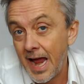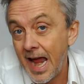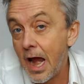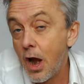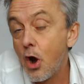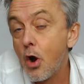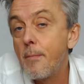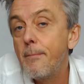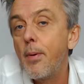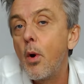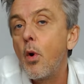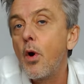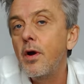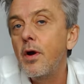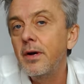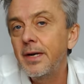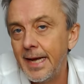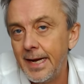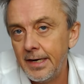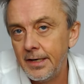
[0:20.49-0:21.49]

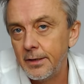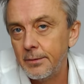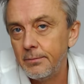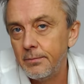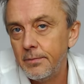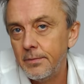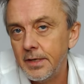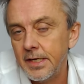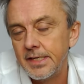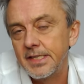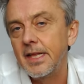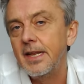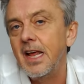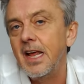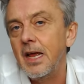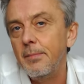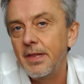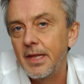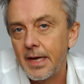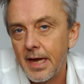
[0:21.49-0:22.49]
Airborne Kingdom is the
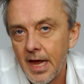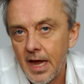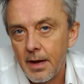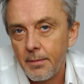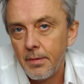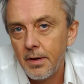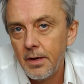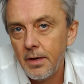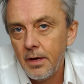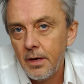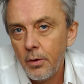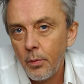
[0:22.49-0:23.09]
name of the game.